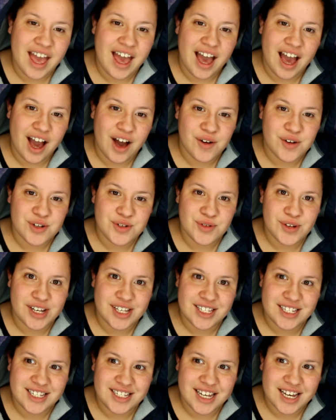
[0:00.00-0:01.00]
I was
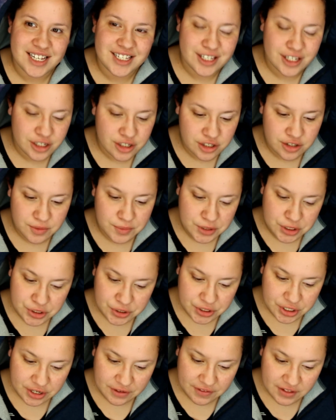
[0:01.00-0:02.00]
raised in Texas the
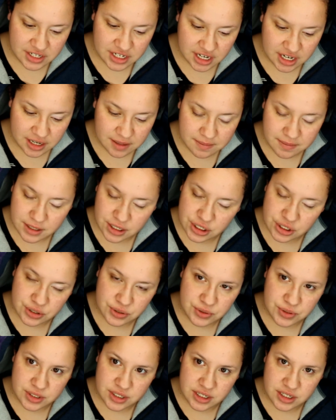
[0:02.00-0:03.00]
majority of the time.
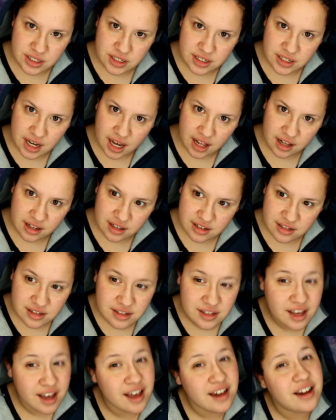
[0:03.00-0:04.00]
Houston, Dallas,
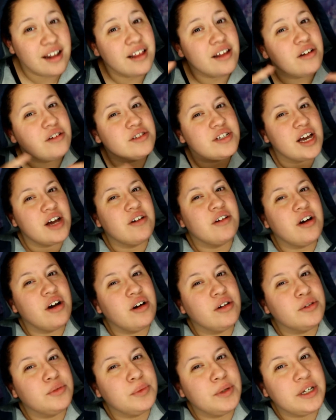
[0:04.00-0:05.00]
and a little town
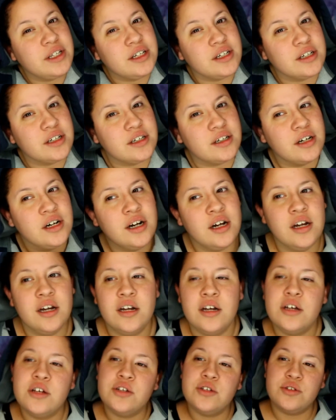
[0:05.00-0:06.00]
called Wheeler.
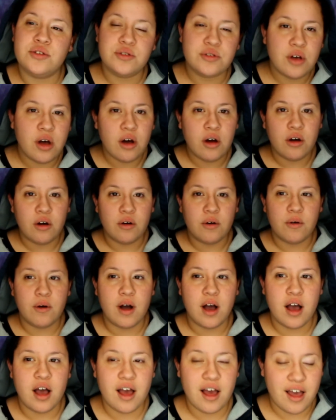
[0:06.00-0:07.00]
So
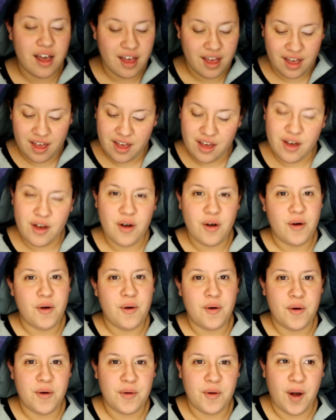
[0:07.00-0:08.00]

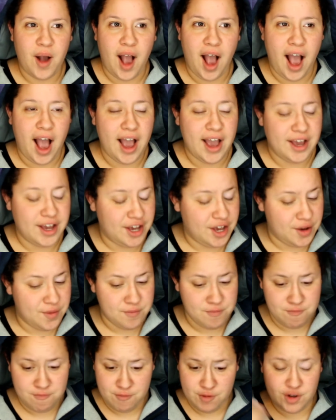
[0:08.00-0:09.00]
I
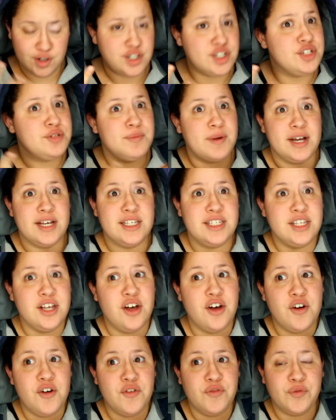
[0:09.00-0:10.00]
immersed
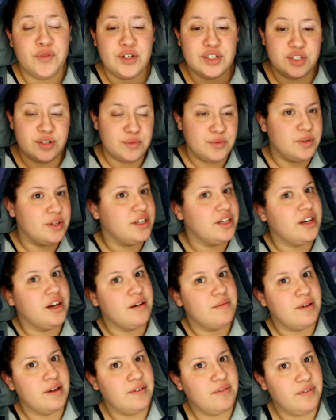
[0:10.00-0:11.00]
myself, wasn't really
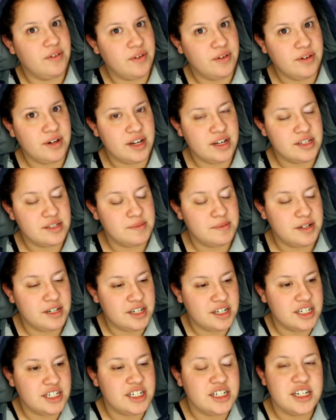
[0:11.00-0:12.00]
on my phone as
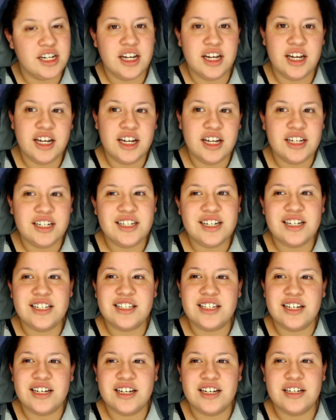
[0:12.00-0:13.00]
much, just
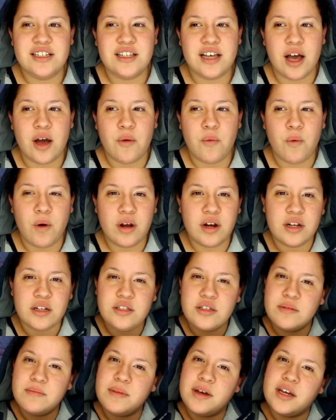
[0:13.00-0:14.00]
because I wanted
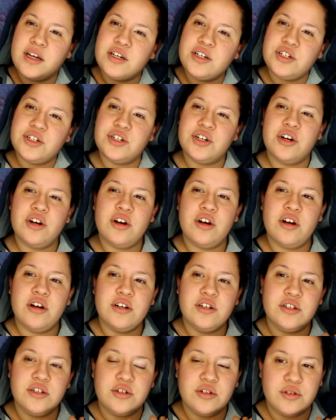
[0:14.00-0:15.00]
to make sure
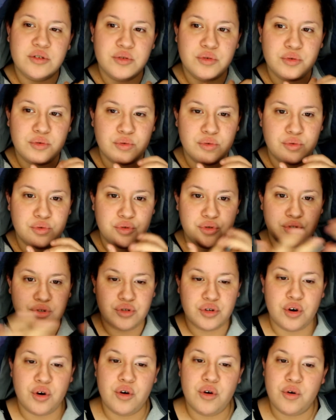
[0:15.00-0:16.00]
to
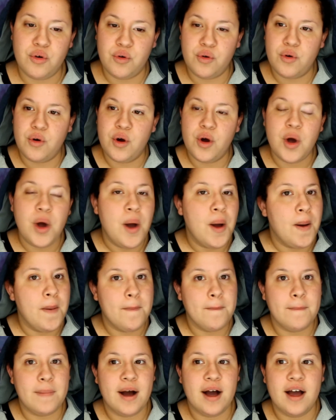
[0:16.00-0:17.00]
show
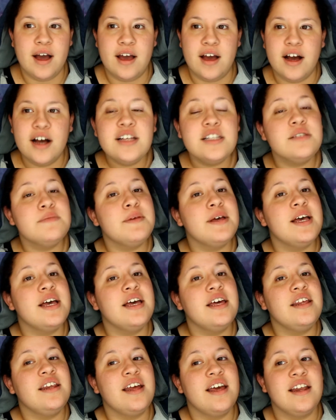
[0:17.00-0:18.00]
my
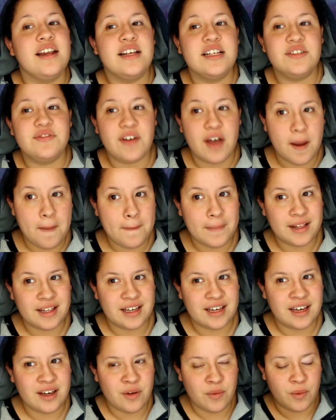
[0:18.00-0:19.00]
husband and his
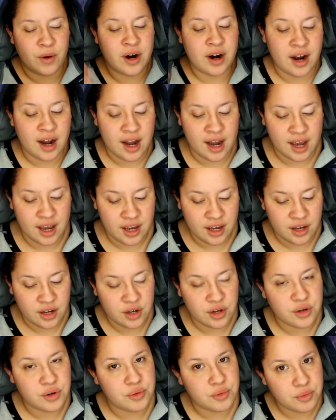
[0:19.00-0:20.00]
family where I
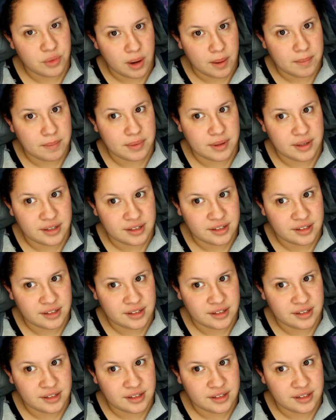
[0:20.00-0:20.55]
grew up.